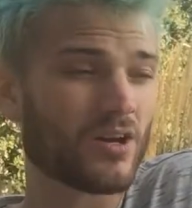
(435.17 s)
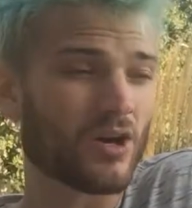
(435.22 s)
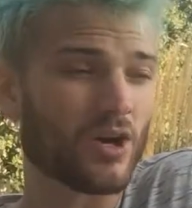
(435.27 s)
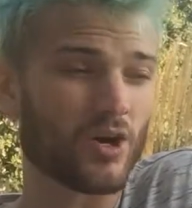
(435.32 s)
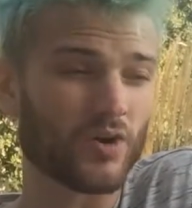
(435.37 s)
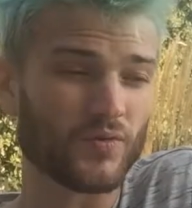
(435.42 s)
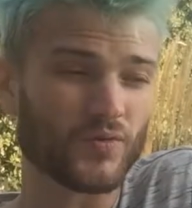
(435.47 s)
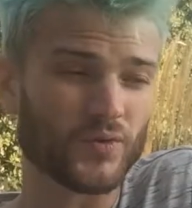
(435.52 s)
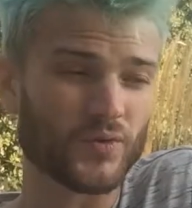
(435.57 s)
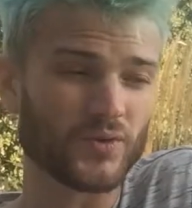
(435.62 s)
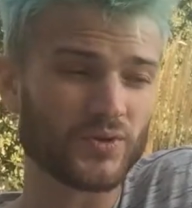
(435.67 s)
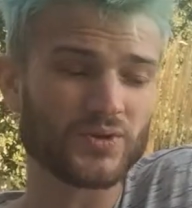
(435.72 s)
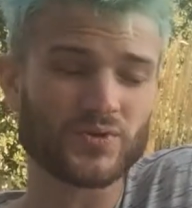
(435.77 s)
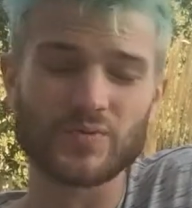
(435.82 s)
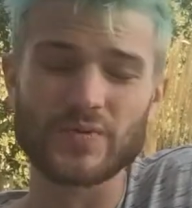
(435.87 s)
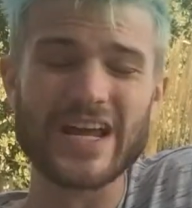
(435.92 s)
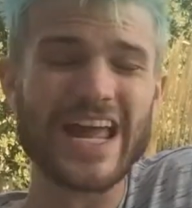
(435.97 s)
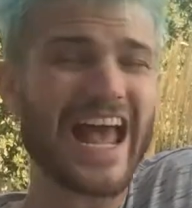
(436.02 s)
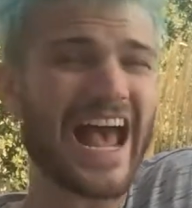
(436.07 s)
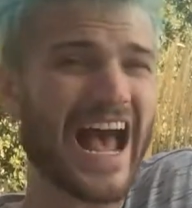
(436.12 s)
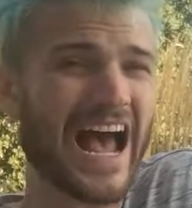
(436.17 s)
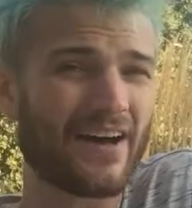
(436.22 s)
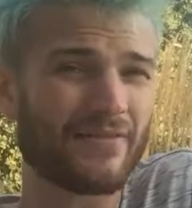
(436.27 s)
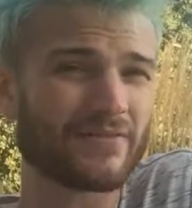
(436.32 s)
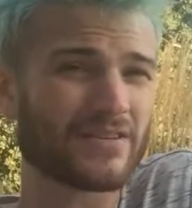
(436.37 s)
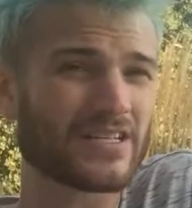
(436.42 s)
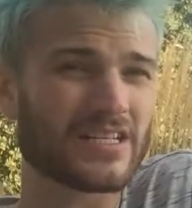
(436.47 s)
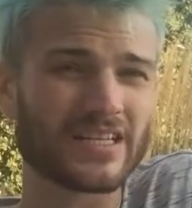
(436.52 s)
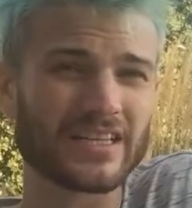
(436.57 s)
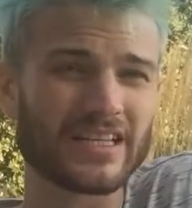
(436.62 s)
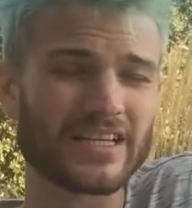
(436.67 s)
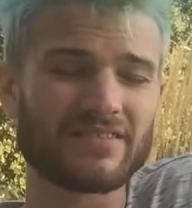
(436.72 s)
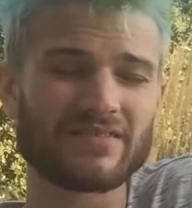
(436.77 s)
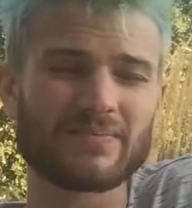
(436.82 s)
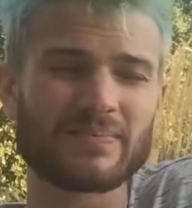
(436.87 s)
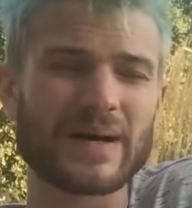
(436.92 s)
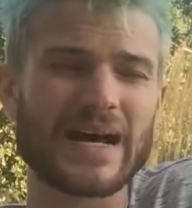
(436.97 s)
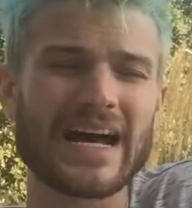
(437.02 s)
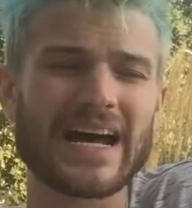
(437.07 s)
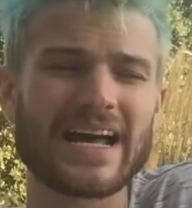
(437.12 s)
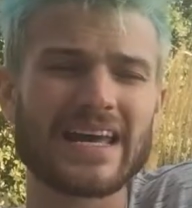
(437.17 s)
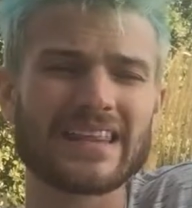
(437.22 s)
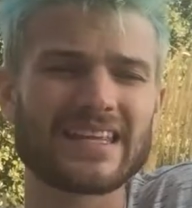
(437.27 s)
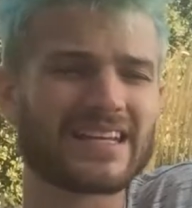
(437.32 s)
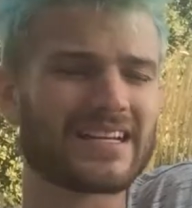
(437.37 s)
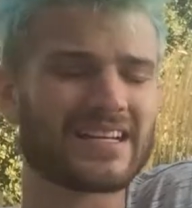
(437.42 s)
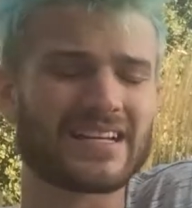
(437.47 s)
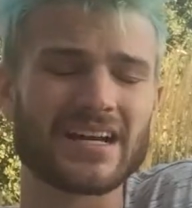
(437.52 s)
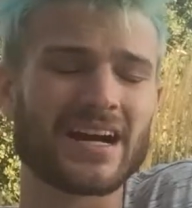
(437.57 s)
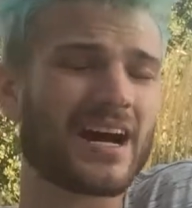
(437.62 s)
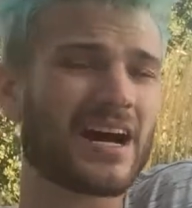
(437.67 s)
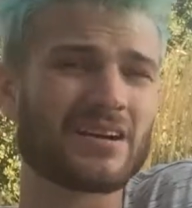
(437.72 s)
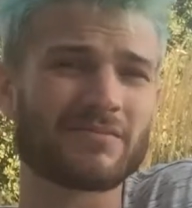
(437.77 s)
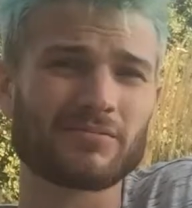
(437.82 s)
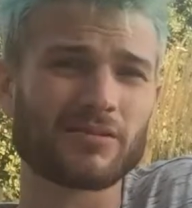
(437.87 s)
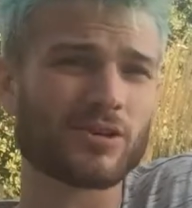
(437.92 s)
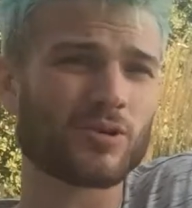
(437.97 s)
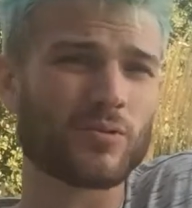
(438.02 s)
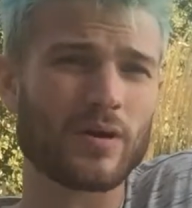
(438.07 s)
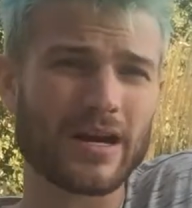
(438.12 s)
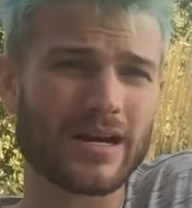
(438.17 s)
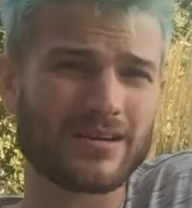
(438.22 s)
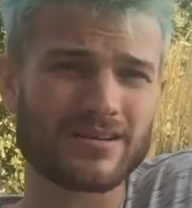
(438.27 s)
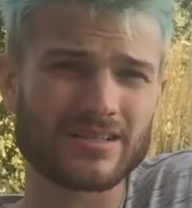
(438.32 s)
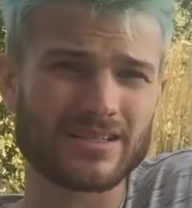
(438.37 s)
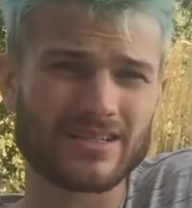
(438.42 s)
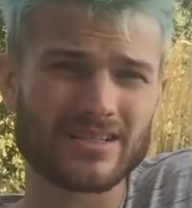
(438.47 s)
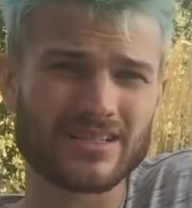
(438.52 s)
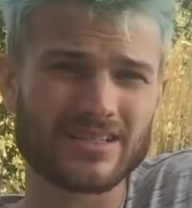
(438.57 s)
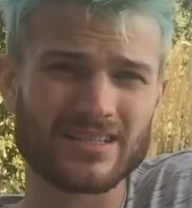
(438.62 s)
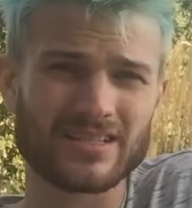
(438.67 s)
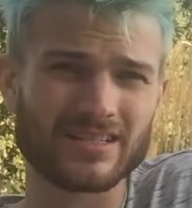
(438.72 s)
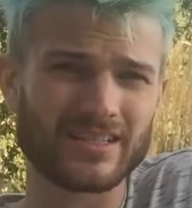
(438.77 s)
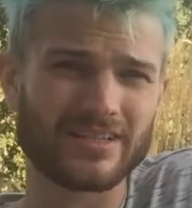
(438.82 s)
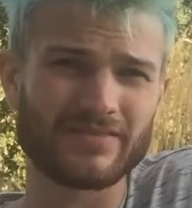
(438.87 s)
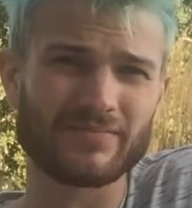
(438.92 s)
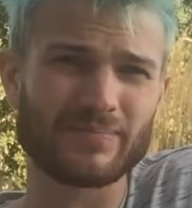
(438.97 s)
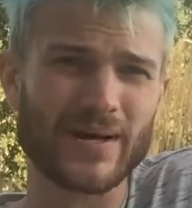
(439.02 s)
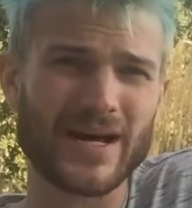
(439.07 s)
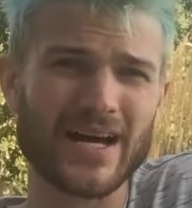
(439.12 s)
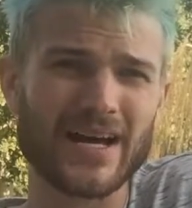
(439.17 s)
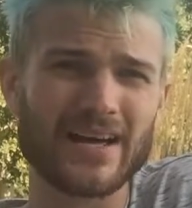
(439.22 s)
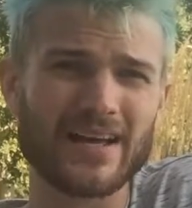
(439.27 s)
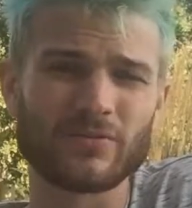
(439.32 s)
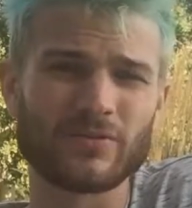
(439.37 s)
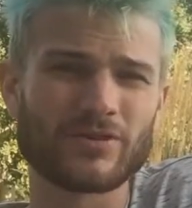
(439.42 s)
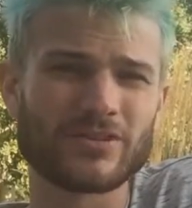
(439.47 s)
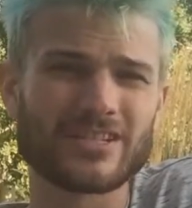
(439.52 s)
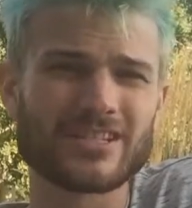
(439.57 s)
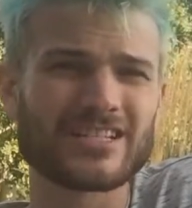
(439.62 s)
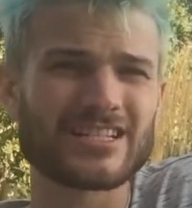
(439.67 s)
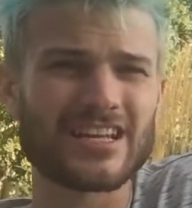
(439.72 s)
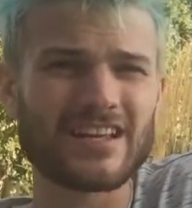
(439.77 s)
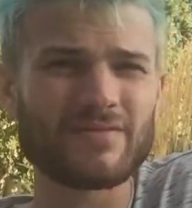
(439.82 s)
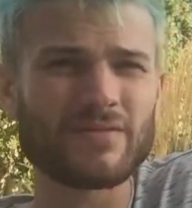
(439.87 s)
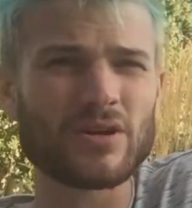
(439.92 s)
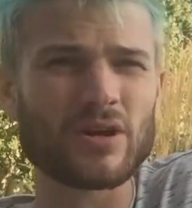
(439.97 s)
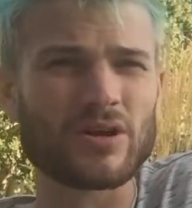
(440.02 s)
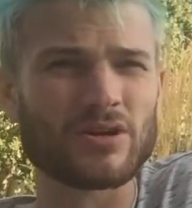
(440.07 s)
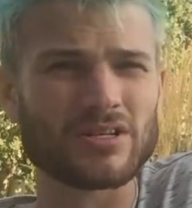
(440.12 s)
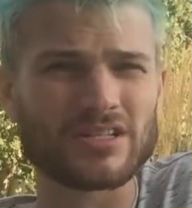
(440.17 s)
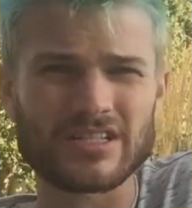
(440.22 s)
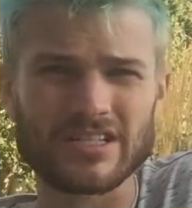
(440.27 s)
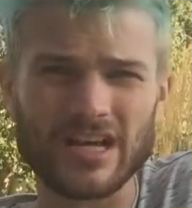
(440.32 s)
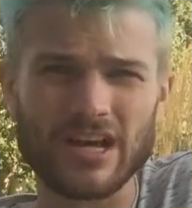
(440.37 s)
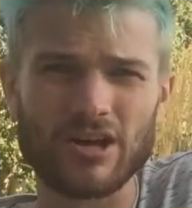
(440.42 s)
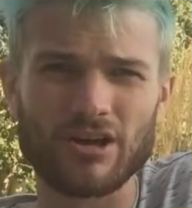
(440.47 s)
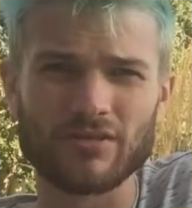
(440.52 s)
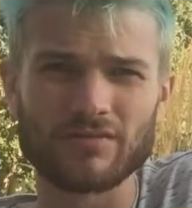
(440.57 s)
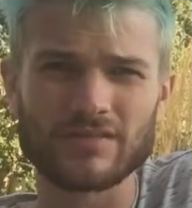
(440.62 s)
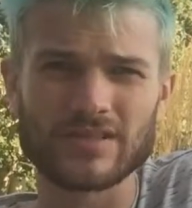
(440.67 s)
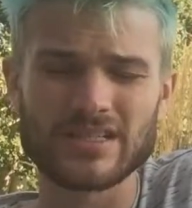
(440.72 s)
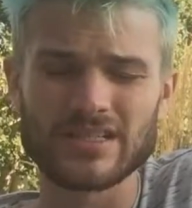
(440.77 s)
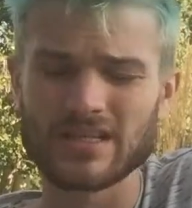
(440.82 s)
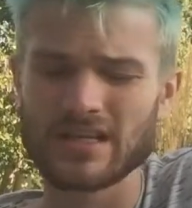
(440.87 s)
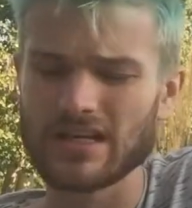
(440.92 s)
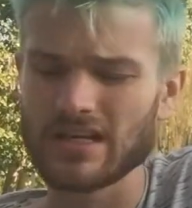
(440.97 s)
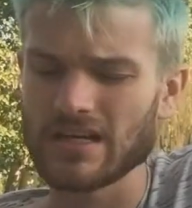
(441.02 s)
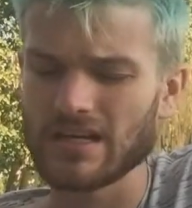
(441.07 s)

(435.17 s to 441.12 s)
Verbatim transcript: are rules we have to live by, that God requires us to live by, we're deceiving ourselves.